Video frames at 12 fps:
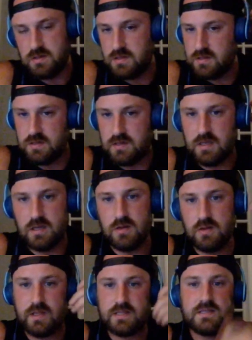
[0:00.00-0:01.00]

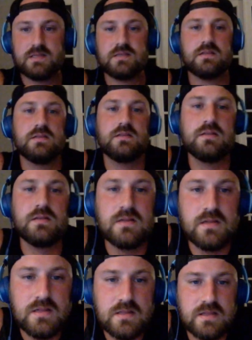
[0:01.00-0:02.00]
No, let's
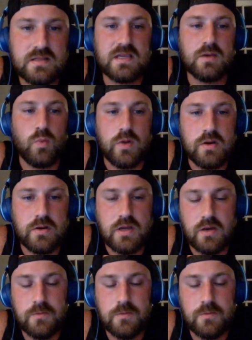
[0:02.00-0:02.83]
get weird, yo.